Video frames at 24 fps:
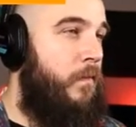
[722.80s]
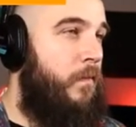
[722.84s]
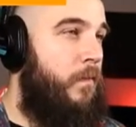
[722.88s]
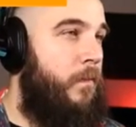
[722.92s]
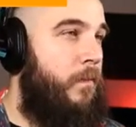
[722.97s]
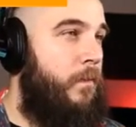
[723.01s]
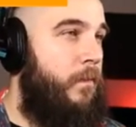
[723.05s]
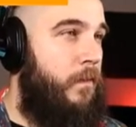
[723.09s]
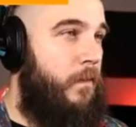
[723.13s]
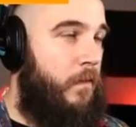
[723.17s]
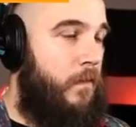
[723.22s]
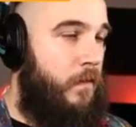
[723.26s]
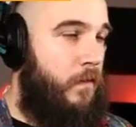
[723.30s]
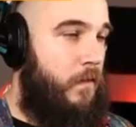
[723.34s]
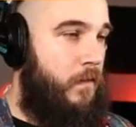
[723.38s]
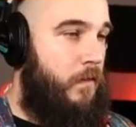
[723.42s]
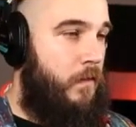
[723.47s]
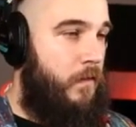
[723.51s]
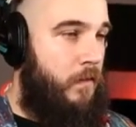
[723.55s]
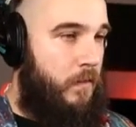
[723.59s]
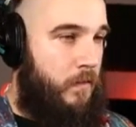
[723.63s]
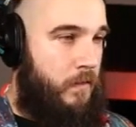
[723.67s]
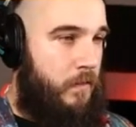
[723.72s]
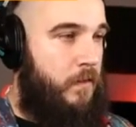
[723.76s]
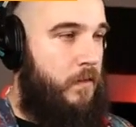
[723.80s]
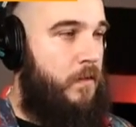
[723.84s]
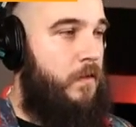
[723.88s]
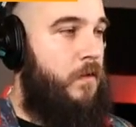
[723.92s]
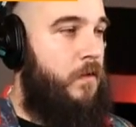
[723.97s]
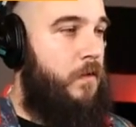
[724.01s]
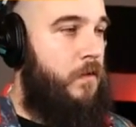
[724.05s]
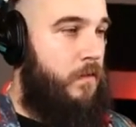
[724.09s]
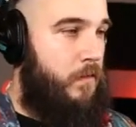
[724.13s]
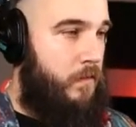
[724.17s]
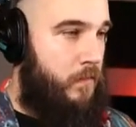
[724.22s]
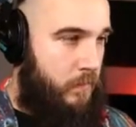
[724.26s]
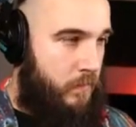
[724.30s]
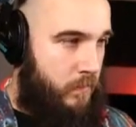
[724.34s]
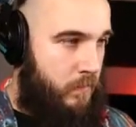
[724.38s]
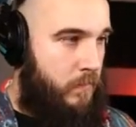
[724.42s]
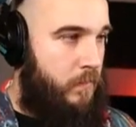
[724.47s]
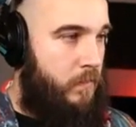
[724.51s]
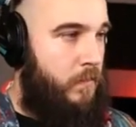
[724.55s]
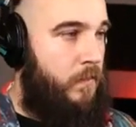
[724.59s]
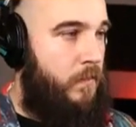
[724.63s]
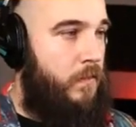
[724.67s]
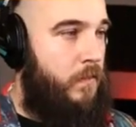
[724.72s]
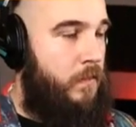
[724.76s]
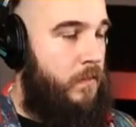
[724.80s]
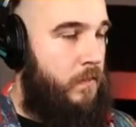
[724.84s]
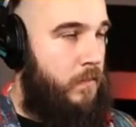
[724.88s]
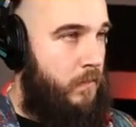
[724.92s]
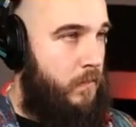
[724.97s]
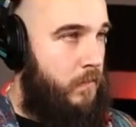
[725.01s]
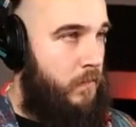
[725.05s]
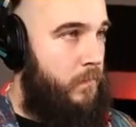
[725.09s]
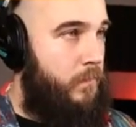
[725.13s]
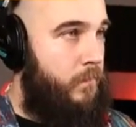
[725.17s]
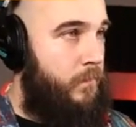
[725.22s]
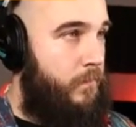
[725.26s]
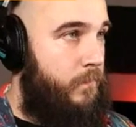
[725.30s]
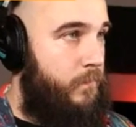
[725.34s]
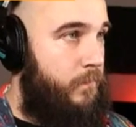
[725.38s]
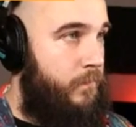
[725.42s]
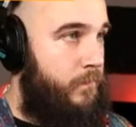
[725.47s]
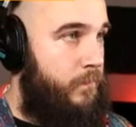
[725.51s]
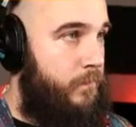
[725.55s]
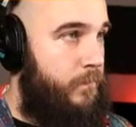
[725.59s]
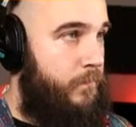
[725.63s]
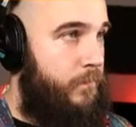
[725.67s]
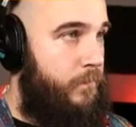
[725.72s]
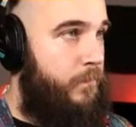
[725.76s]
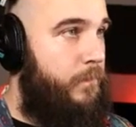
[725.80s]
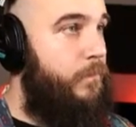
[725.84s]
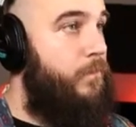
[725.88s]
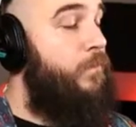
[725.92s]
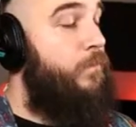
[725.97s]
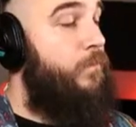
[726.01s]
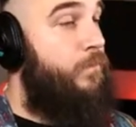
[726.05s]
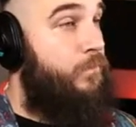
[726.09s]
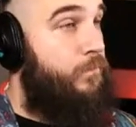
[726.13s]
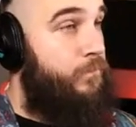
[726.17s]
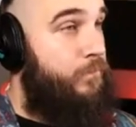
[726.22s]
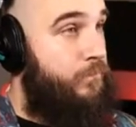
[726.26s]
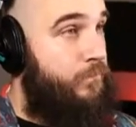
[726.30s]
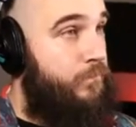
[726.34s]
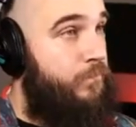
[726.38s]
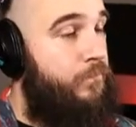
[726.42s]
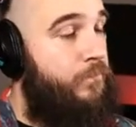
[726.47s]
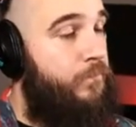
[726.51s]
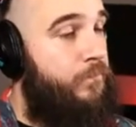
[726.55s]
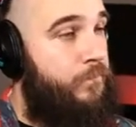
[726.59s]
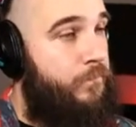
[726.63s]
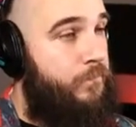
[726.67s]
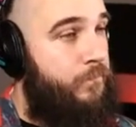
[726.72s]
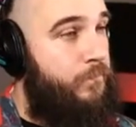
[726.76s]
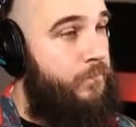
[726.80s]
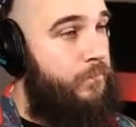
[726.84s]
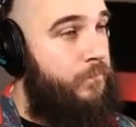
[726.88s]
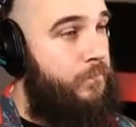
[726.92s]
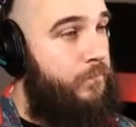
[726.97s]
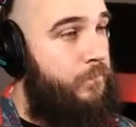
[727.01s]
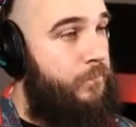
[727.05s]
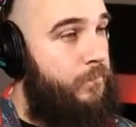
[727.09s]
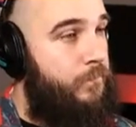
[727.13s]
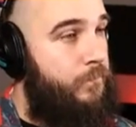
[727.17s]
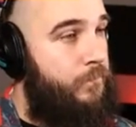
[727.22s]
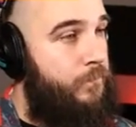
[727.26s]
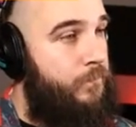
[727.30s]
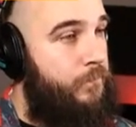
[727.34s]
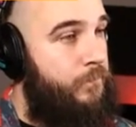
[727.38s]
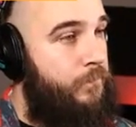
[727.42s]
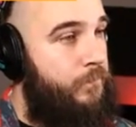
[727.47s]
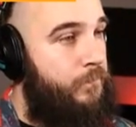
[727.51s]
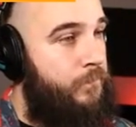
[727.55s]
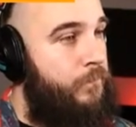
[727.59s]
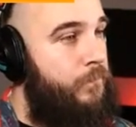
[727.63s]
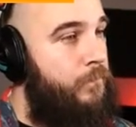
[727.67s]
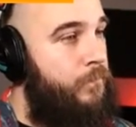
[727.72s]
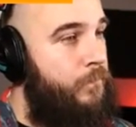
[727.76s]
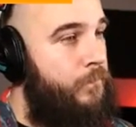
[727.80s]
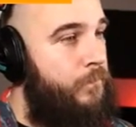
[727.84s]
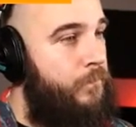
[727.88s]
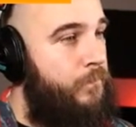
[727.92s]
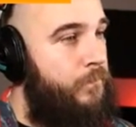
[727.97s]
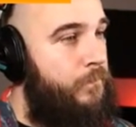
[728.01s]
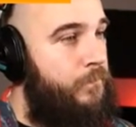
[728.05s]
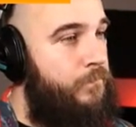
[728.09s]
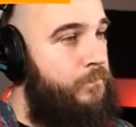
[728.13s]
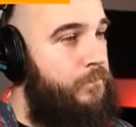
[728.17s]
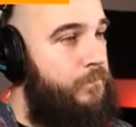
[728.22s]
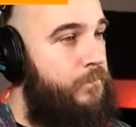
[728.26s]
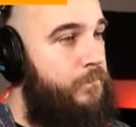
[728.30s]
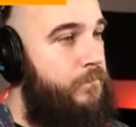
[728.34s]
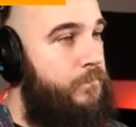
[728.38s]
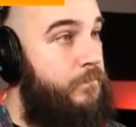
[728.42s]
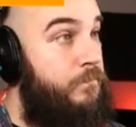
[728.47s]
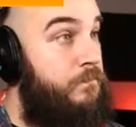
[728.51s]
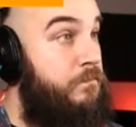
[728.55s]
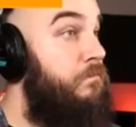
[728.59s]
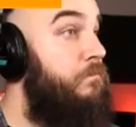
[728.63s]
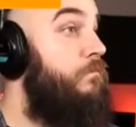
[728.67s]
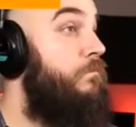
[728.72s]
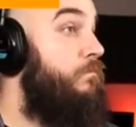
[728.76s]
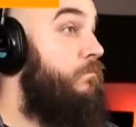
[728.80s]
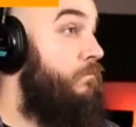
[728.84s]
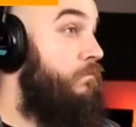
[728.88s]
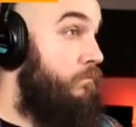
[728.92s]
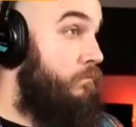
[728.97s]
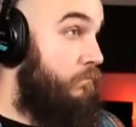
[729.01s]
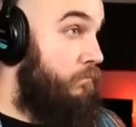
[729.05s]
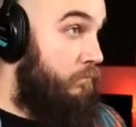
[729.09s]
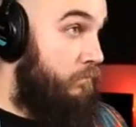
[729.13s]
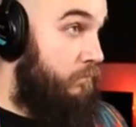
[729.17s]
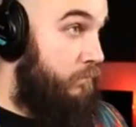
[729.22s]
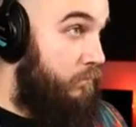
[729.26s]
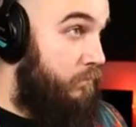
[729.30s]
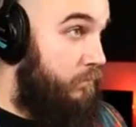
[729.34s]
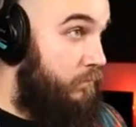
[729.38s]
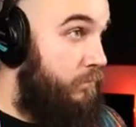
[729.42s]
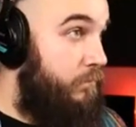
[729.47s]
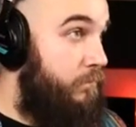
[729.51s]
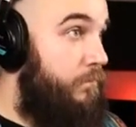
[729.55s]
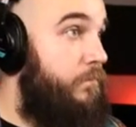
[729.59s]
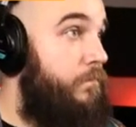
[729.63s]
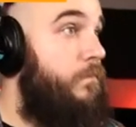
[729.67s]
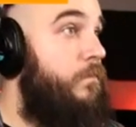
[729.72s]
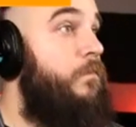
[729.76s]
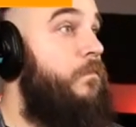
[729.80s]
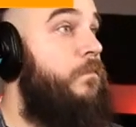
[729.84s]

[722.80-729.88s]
(not speaking)